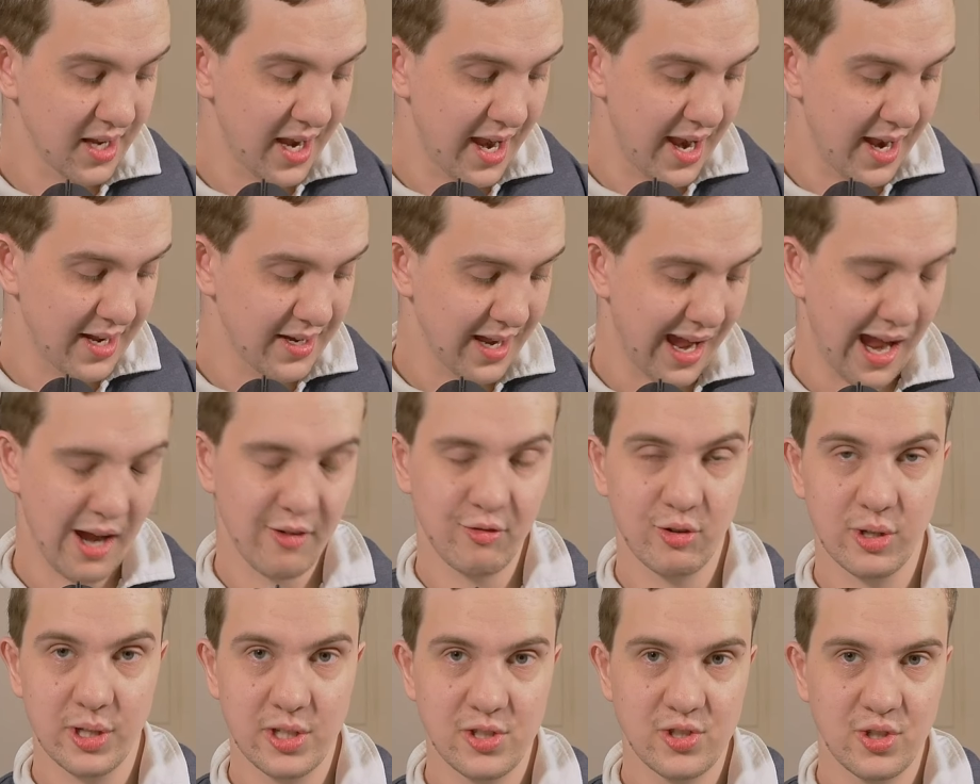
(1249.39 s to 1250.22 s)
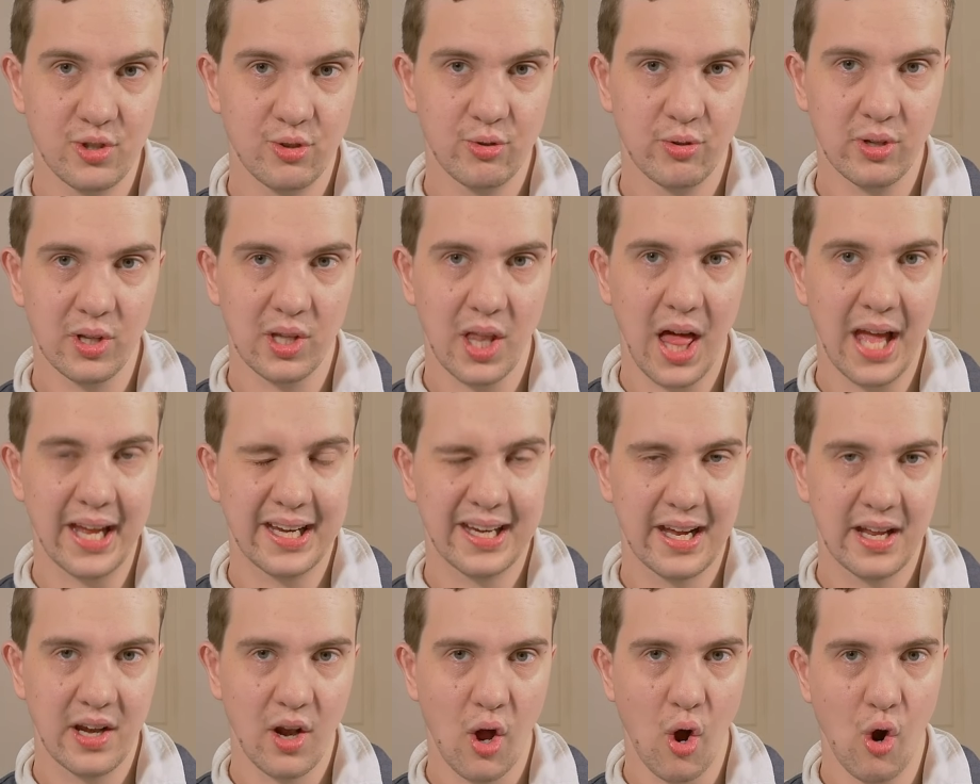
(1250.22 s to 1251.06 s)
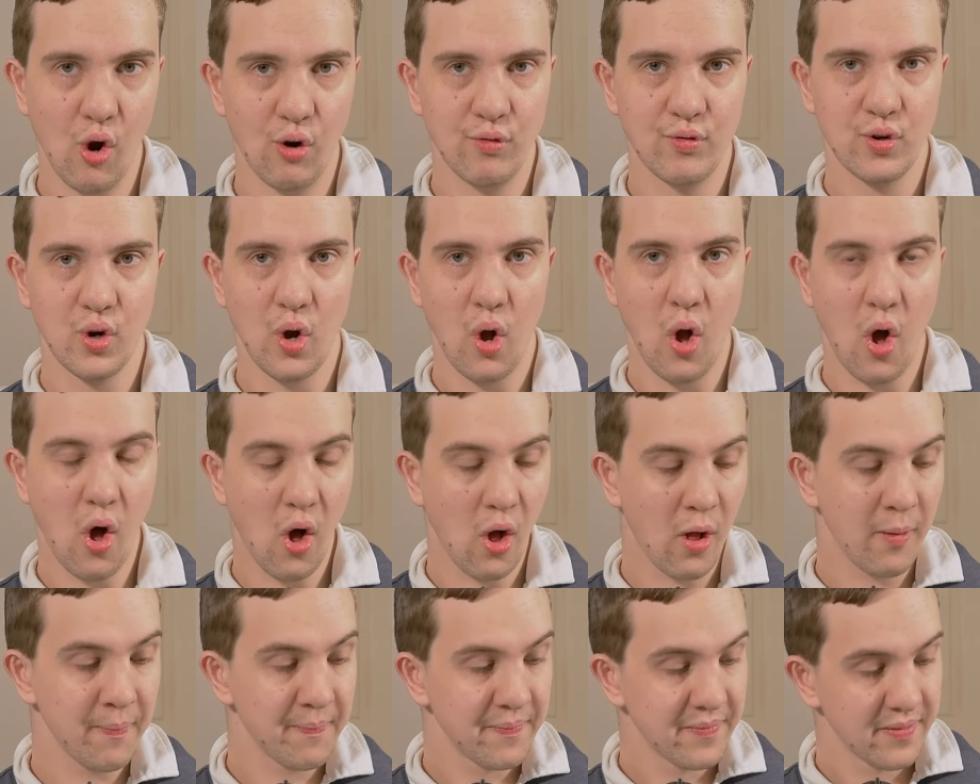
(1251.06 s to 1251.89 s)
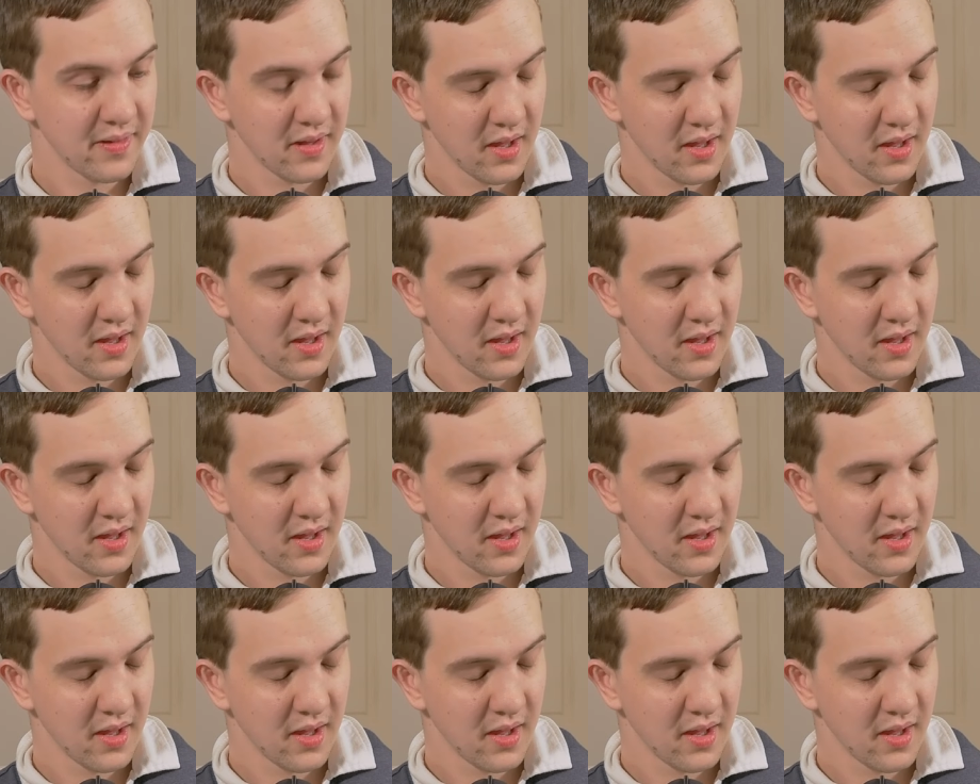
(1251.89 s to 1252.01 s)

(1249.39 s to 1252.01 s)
and I really do like it overall.